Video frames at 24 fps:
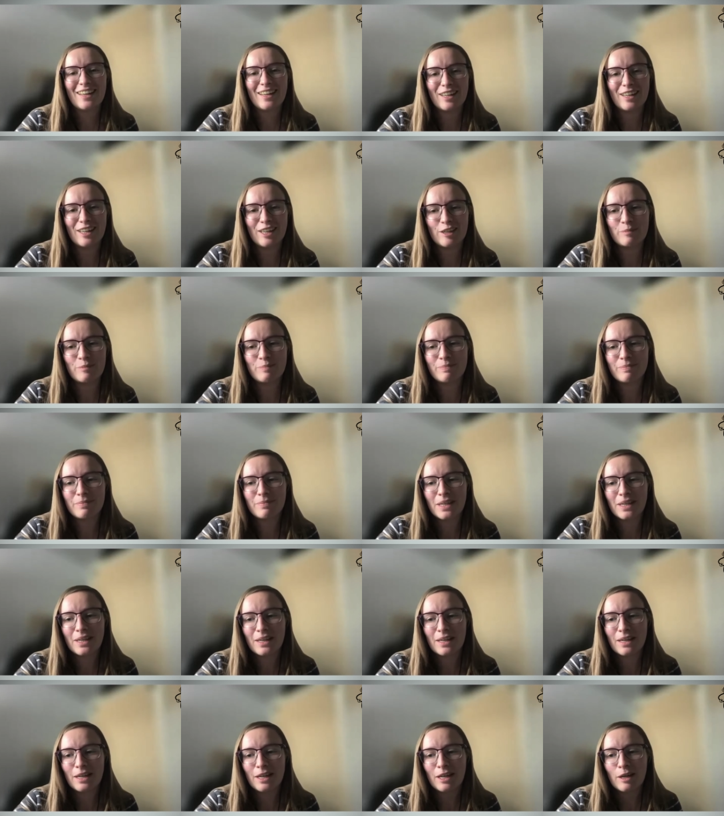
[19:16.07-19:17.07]

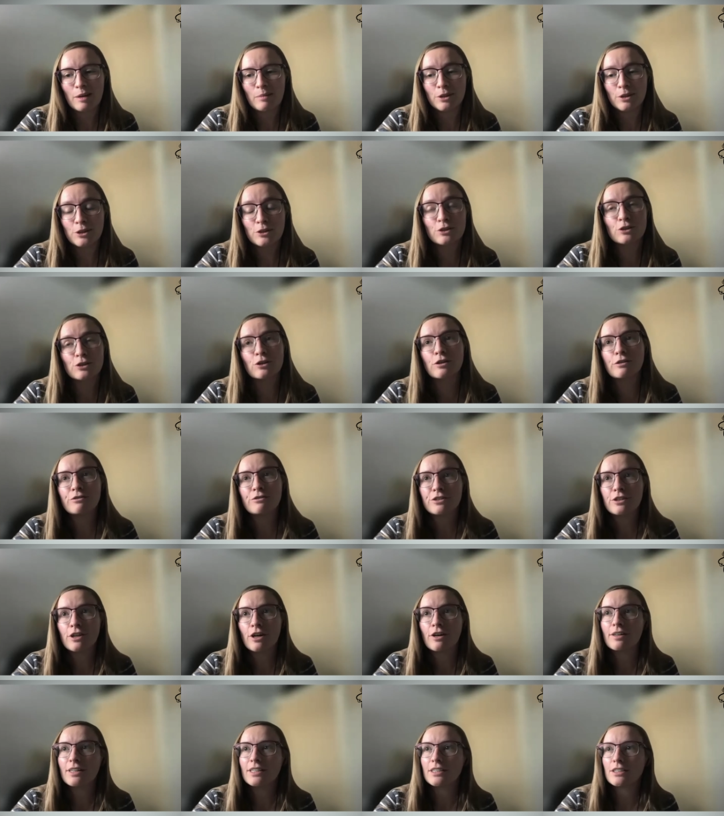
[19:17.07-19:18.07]
But those off
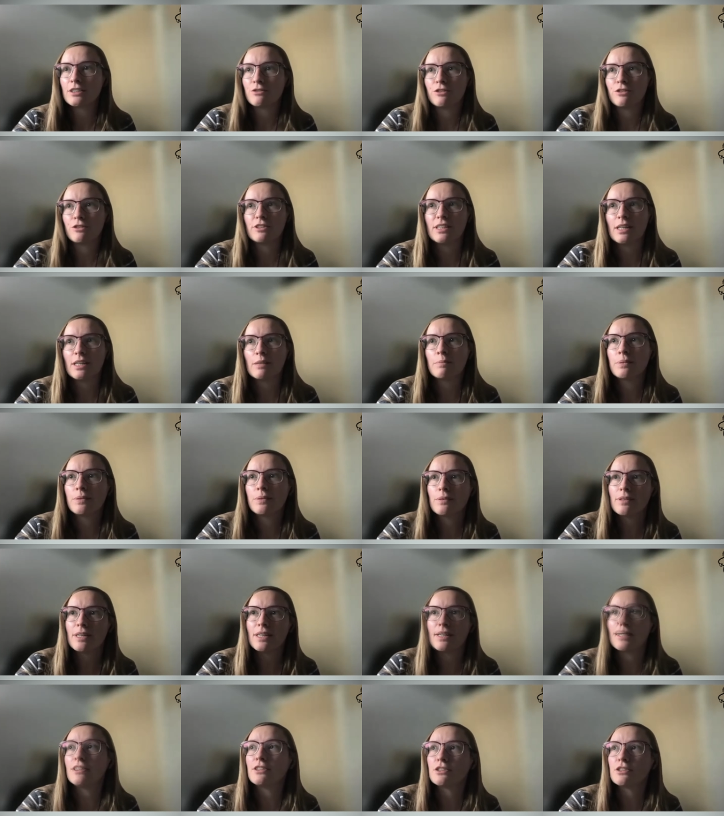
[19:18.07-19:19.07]
targets, for example,
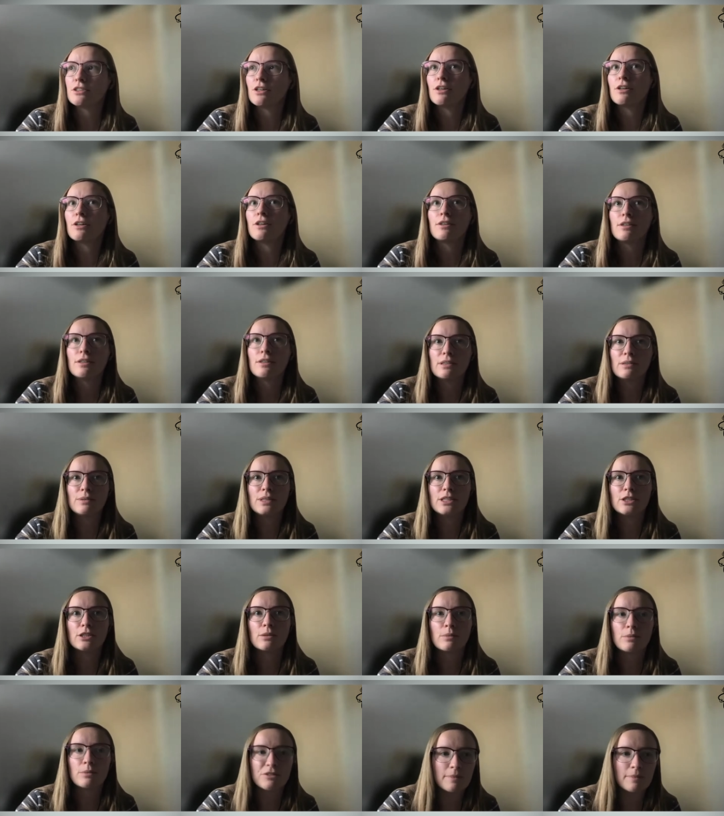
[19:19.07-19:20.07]
that I saw with
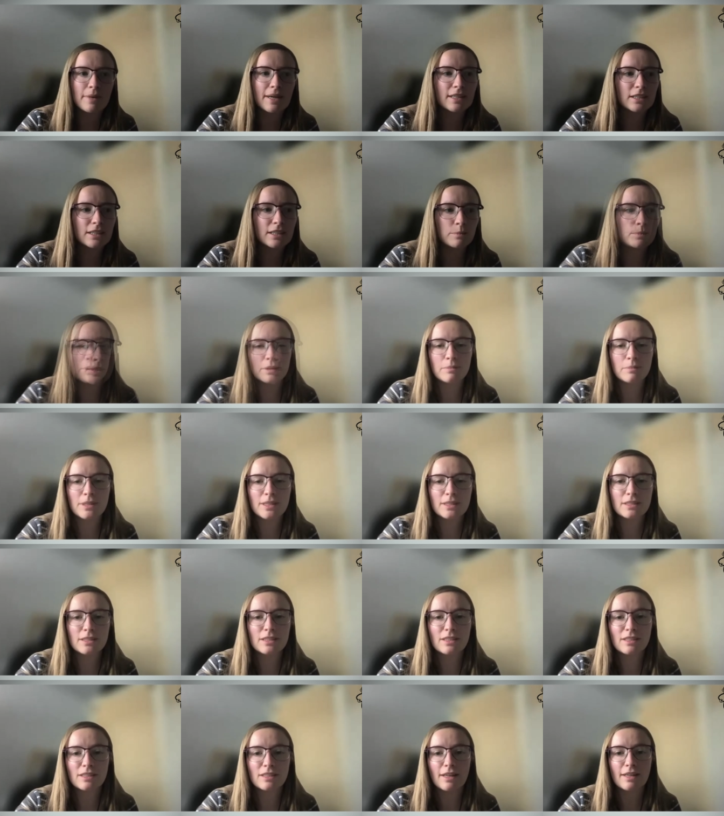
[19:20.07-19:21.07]
some of my
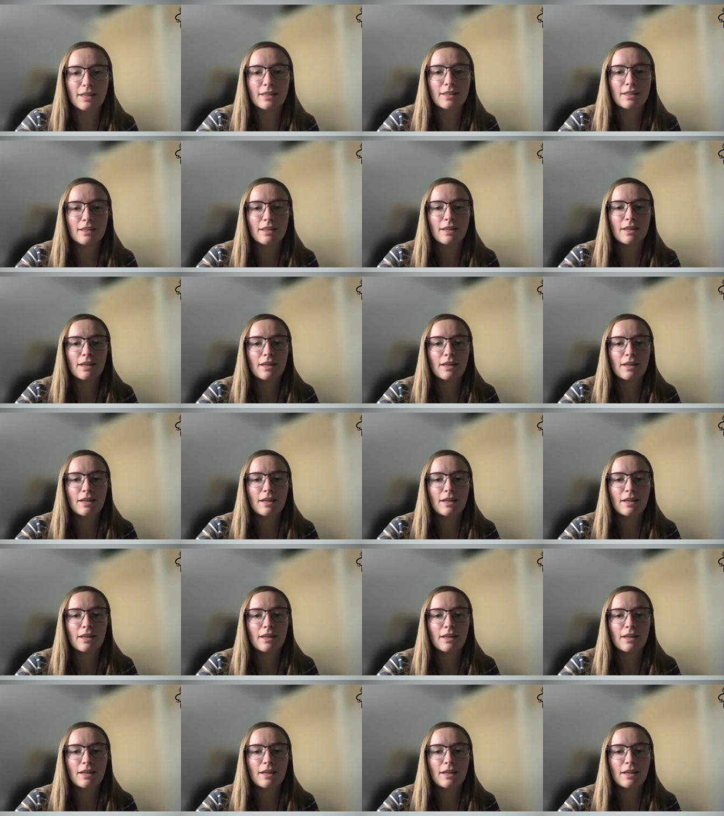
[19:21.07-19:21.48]
experiments, like